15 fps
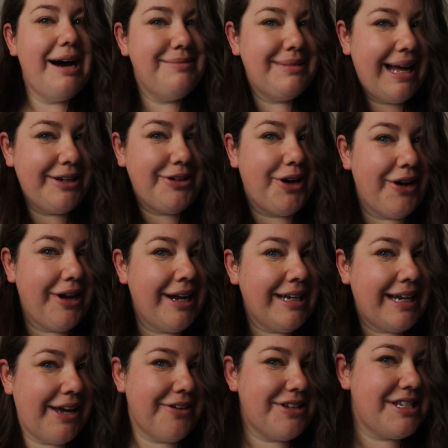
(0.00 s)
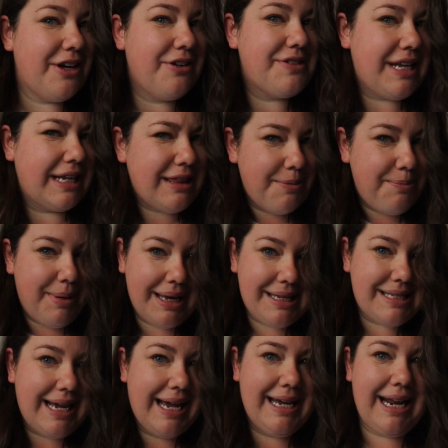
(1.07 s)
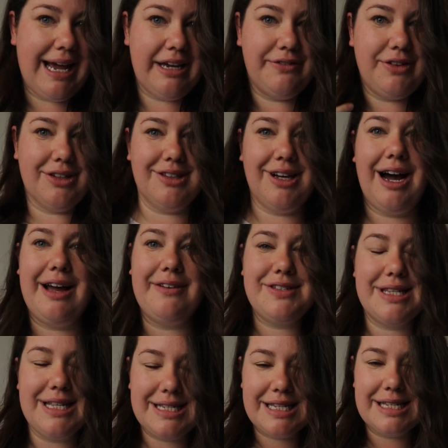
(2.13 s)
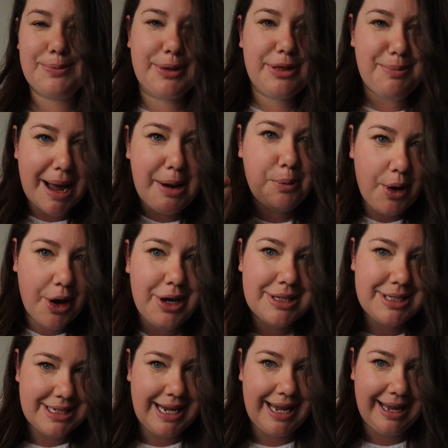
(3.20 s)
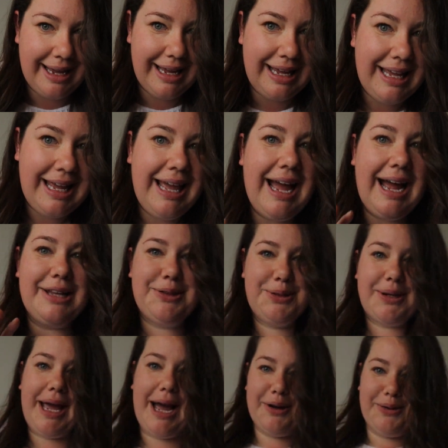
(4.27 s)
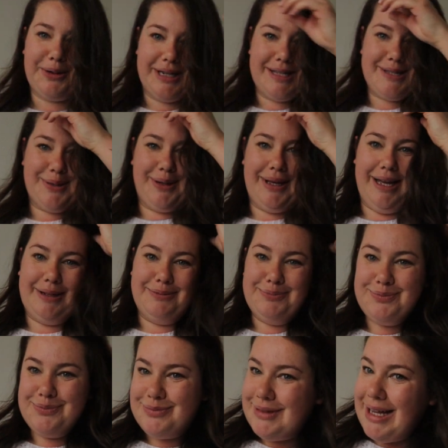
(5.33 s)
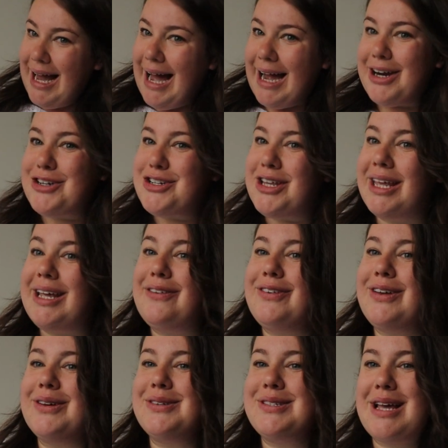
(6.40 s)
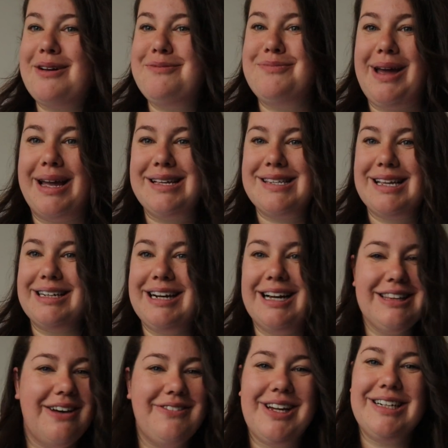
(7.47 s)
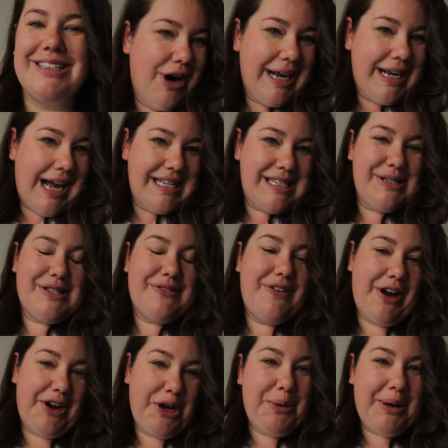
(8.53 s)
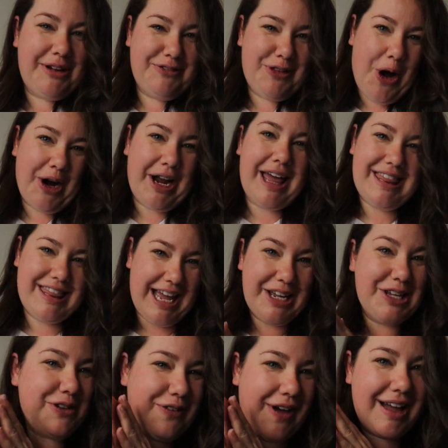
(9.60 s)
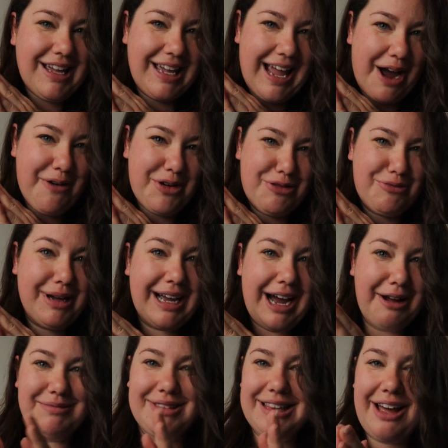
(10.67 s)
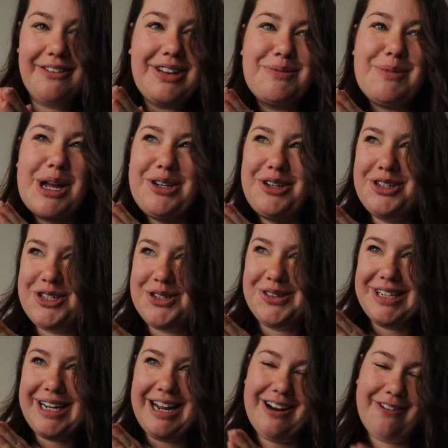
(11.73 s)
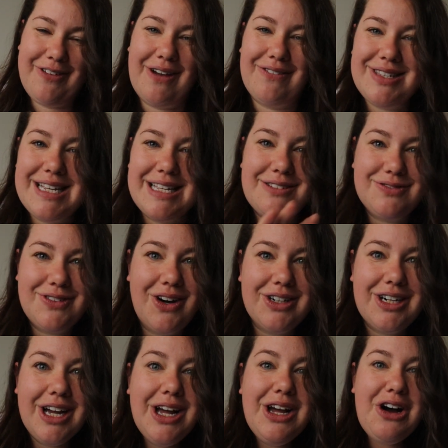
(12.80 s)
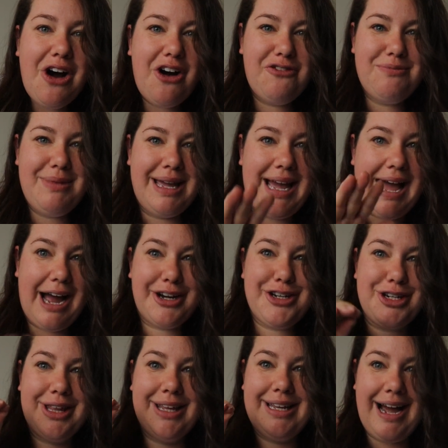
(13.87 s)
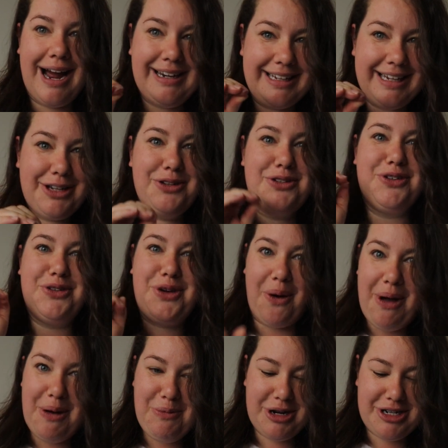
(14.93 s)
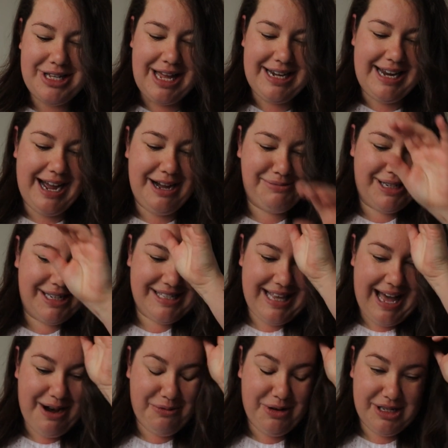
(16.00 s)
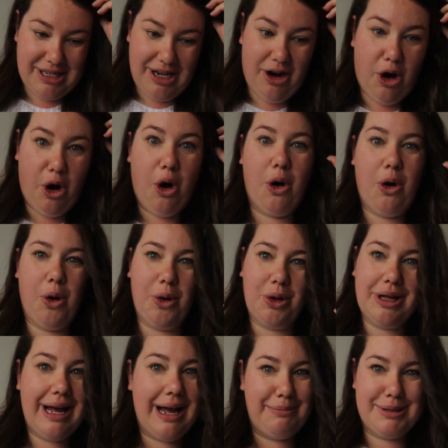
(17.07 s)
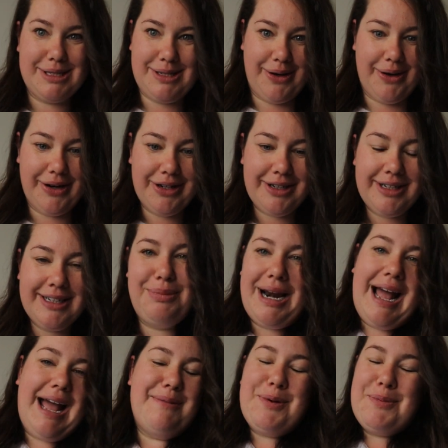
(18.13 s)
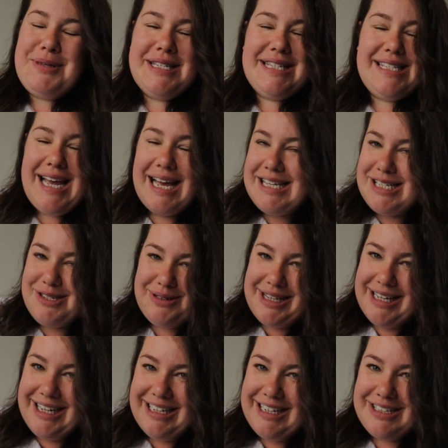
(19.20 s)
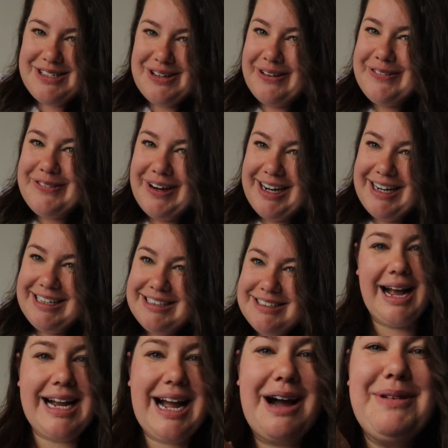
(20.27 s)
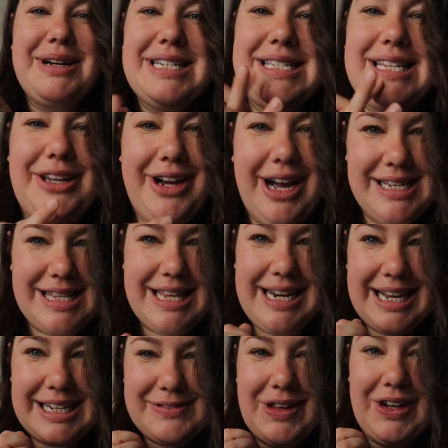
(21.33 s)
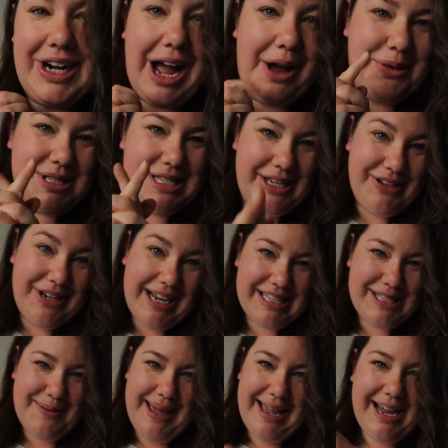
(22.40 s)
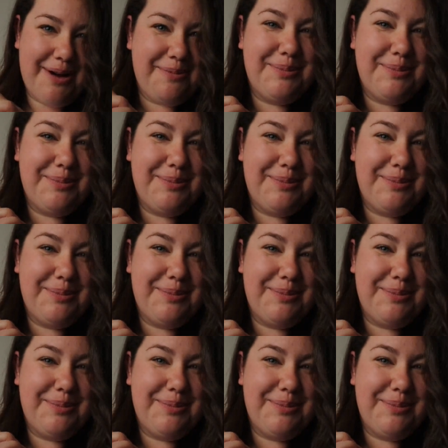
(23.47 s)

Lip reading: And go and get yourselves like the best hair day of your lives. This is with my worst hair, and look how good it's looking. It actually feels amazing. I love it. All right, guys, it's a very quick vlog. Thank you for hanging out with me. I'm loving my new short hair. If you haven't seen the vlog of me actually cutting it, you should go and watch that now because that was a whole episode. But I am obsessed with it so far. I can't wait to see you guys in the next vlog. I will see you next week.